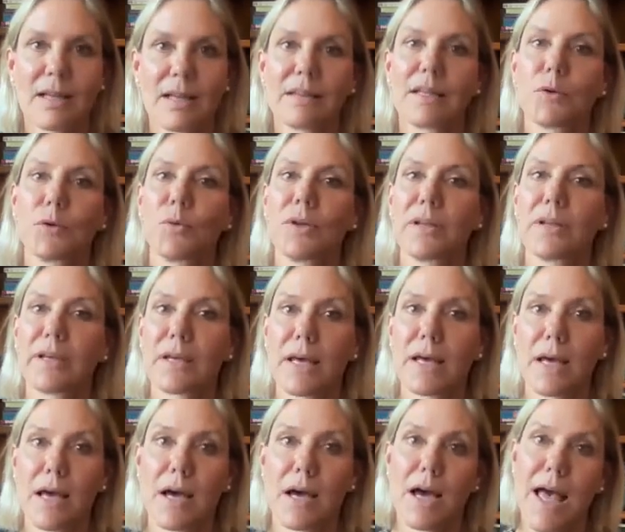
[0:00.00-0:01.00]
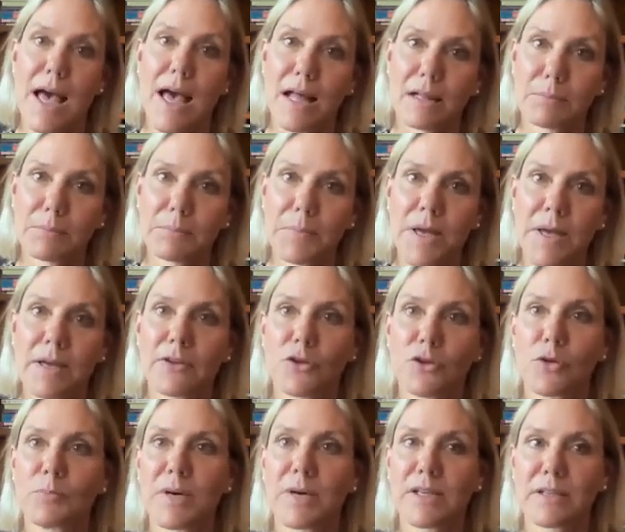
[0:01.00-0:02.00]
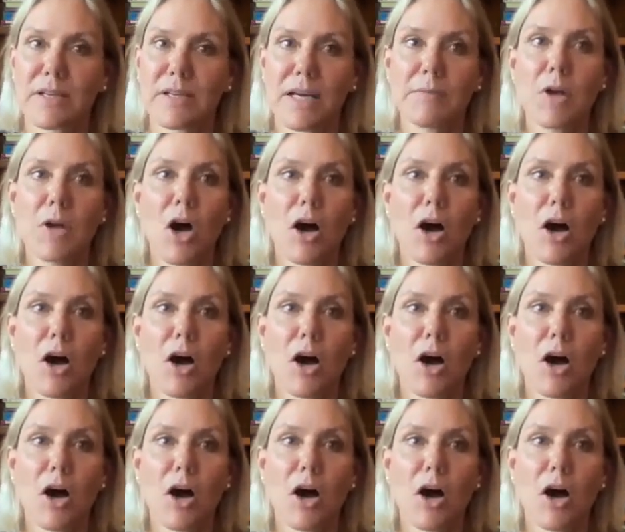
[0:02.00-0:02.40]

They will help you maintain